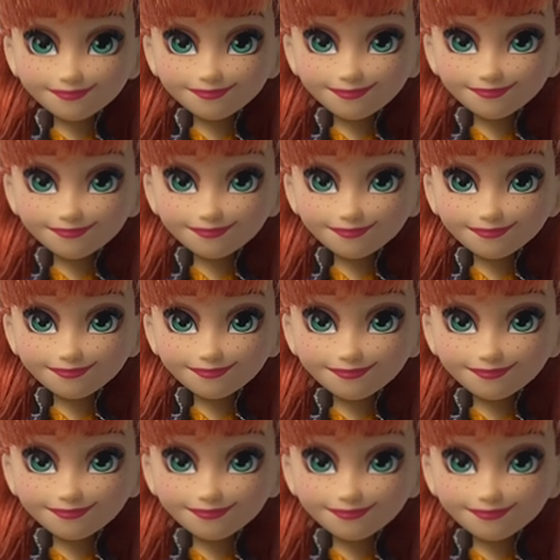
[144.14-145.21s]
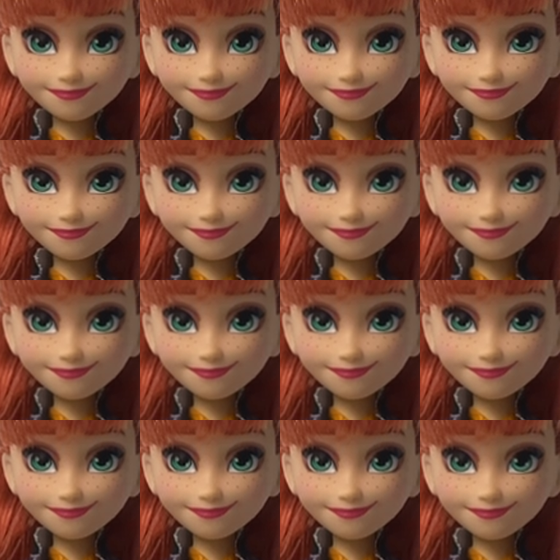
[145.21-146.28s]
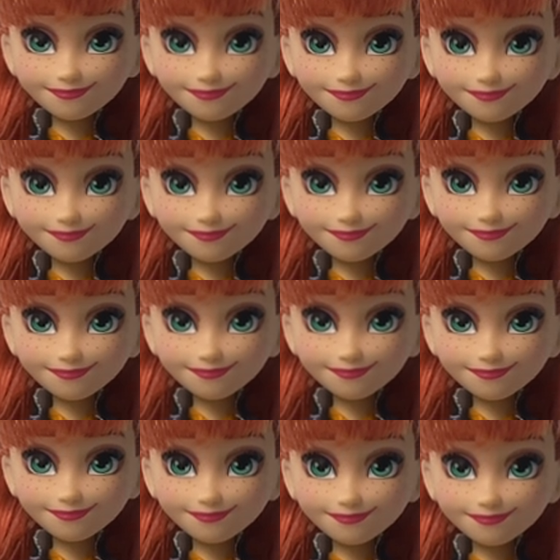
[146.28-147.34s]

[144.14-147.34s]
(no one is talking)